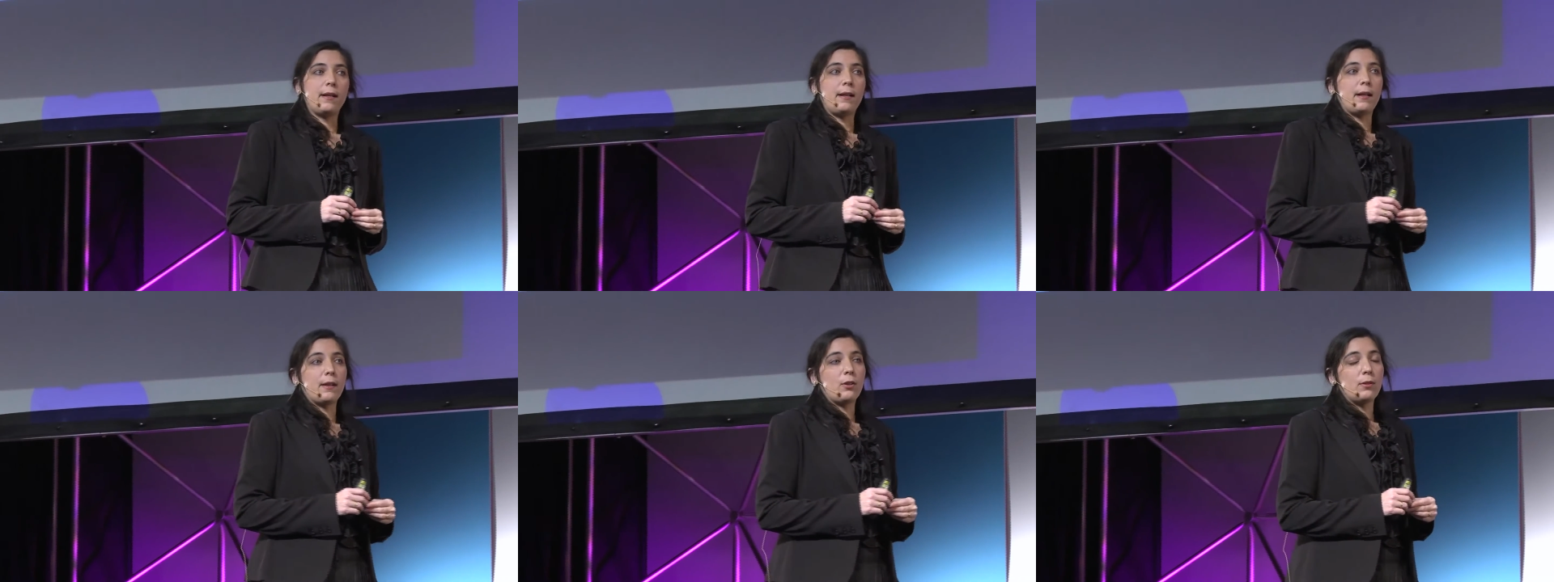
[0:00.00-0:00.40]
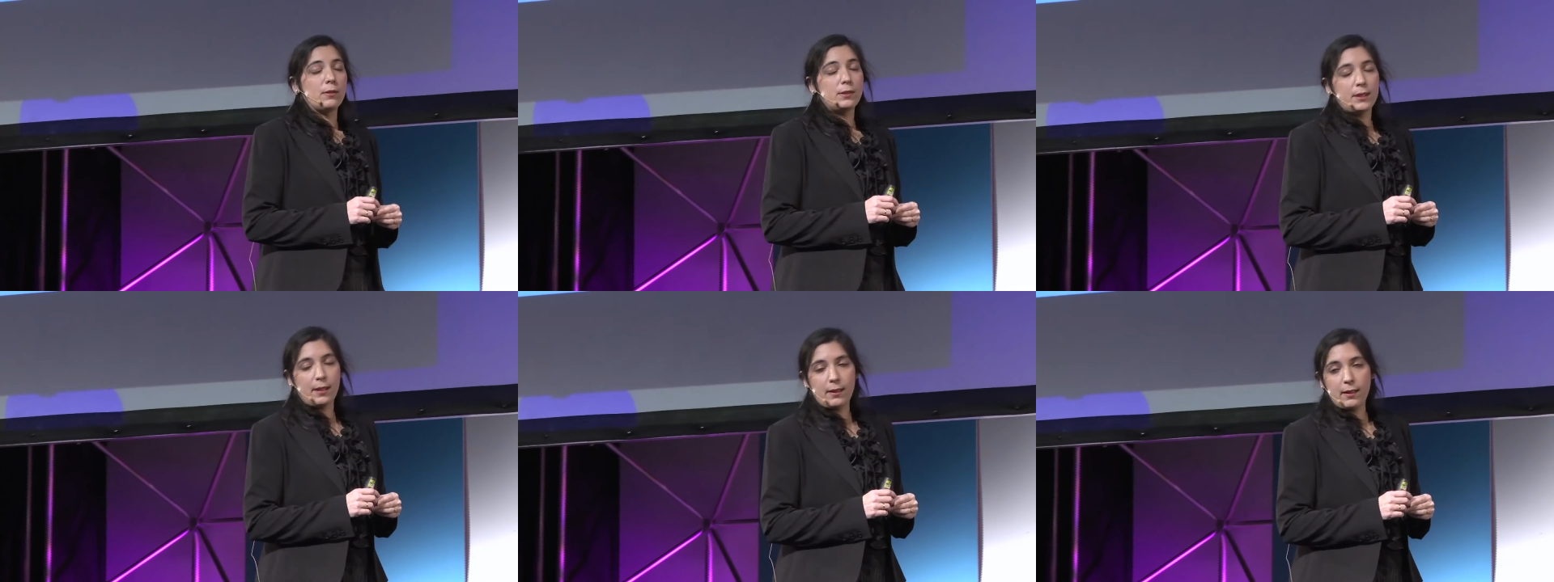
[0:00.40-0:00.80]

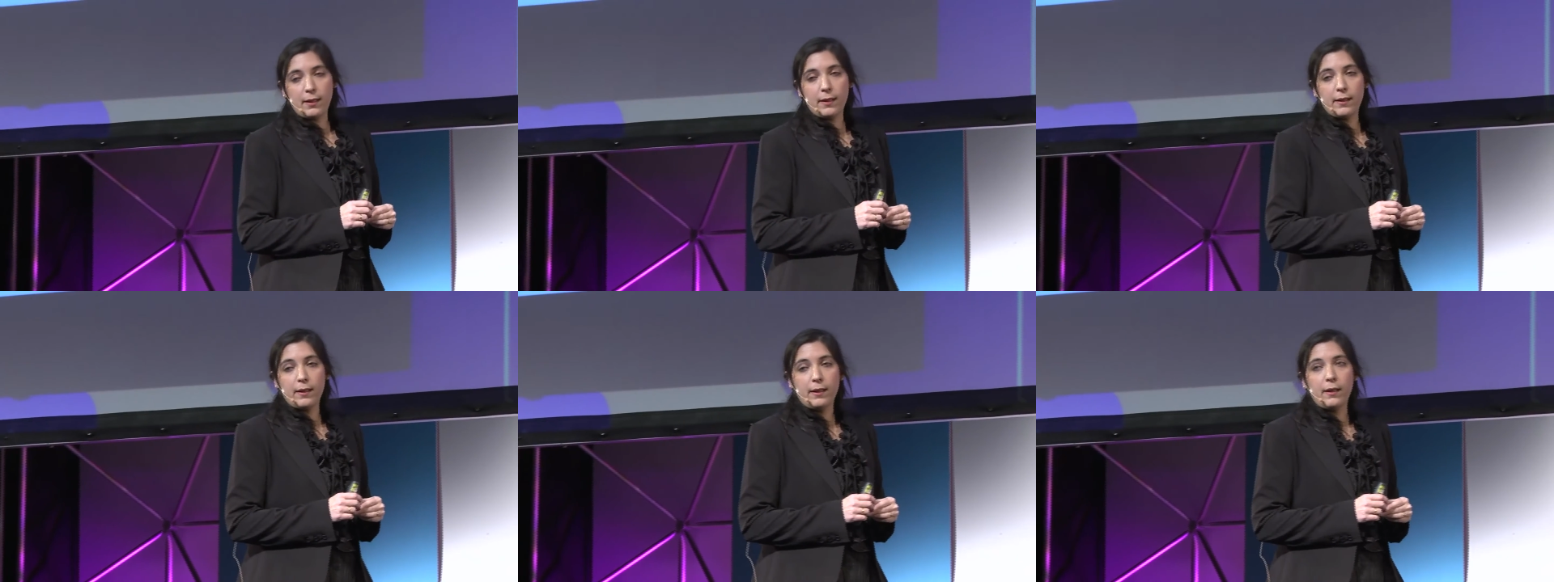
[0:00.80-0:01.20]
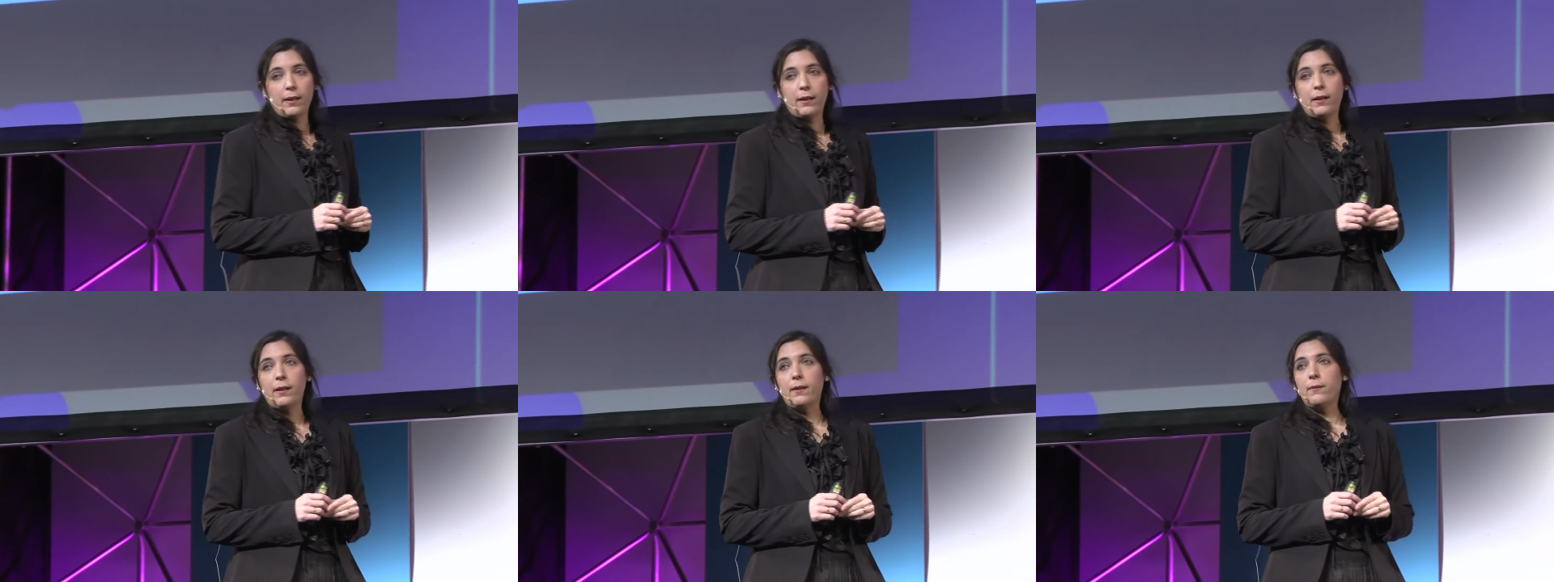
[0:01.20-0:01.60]
you did not
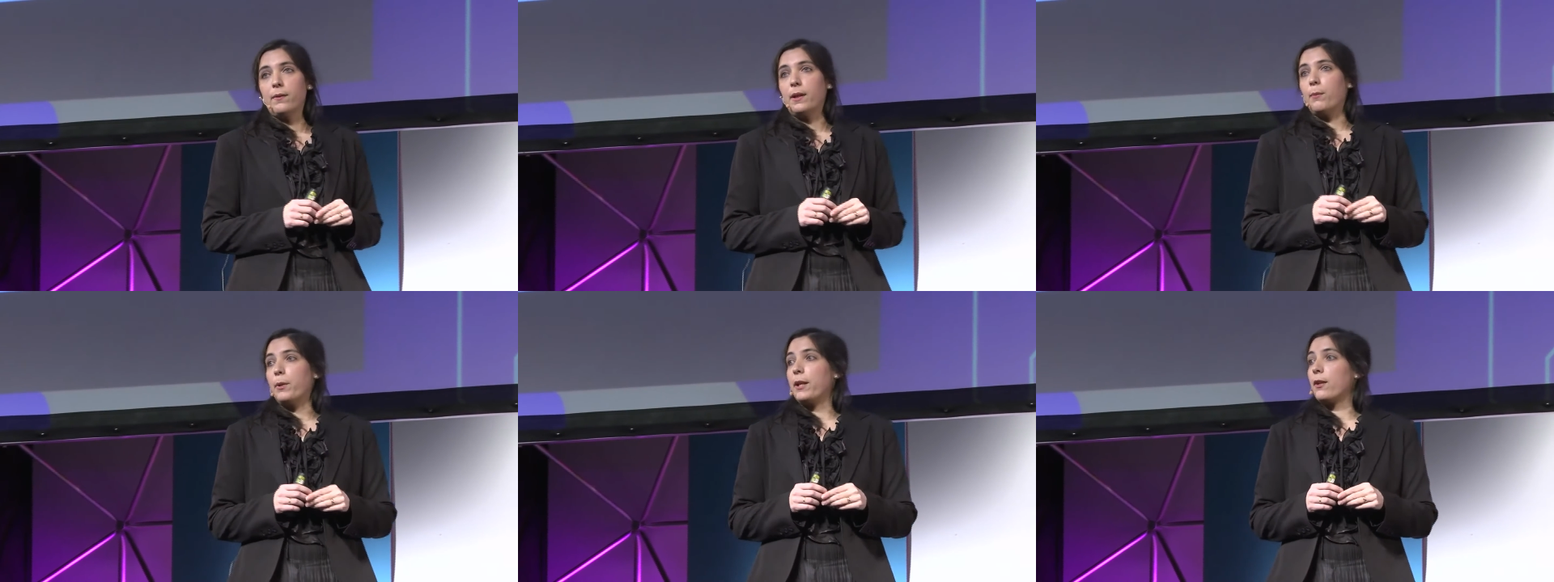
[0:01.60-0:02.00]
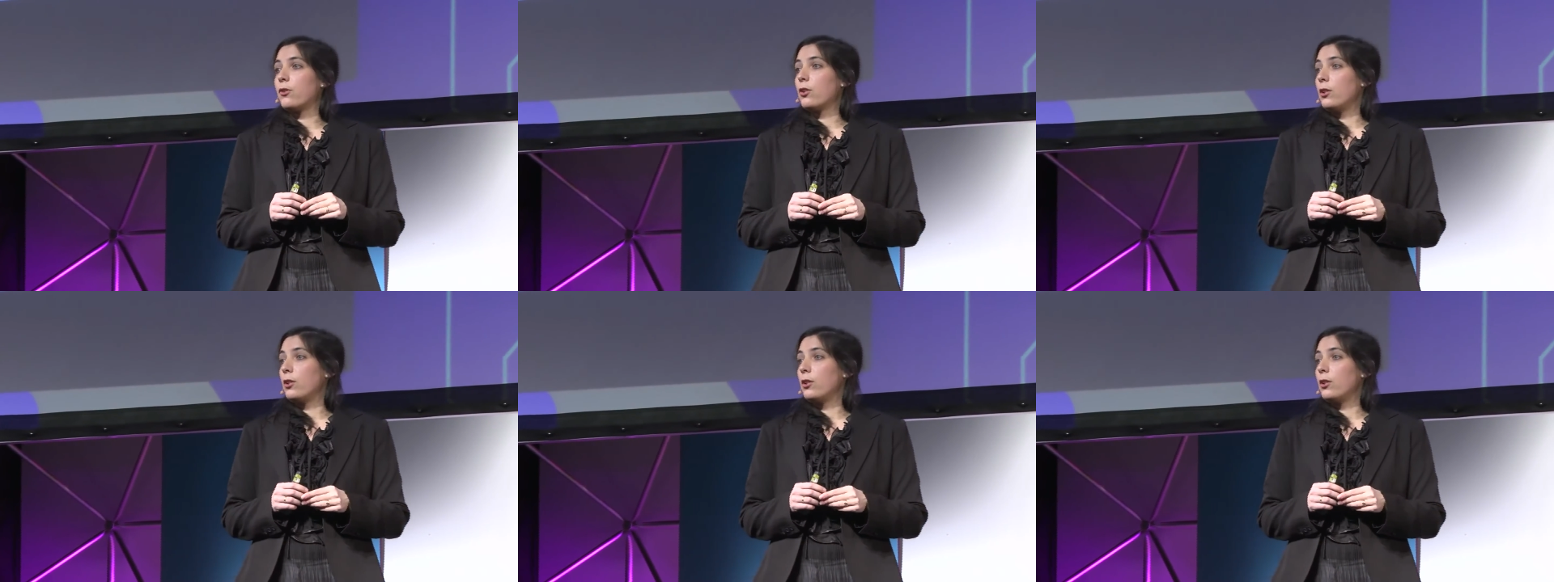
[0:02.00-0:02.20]
attend